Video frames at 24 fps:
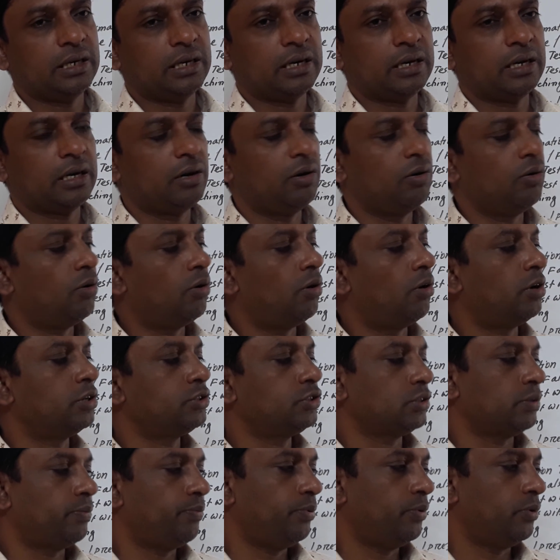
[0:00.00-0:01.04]
are lots
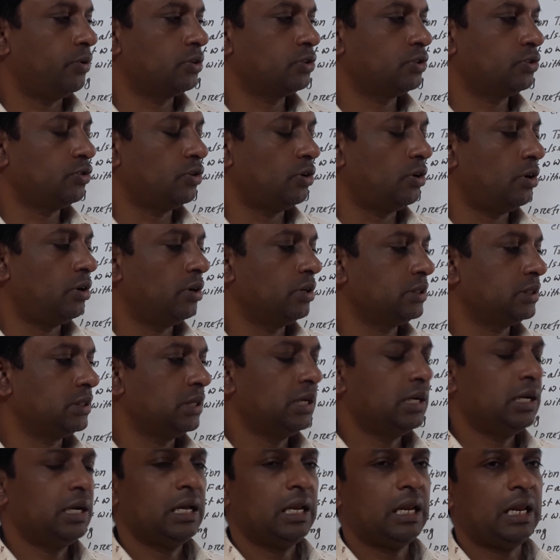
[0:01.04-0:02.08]
of folk songs
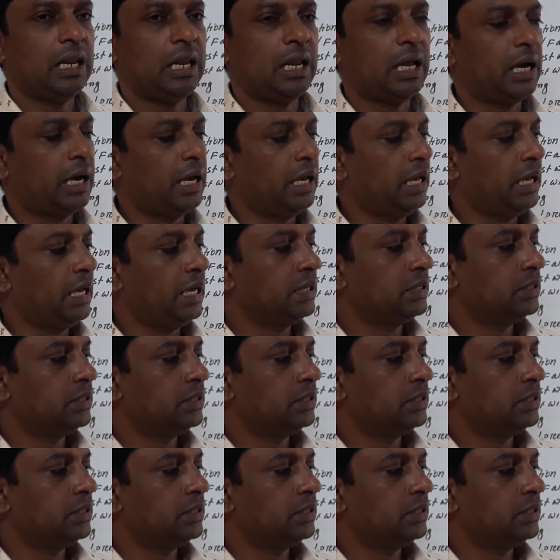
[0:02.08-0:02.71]
like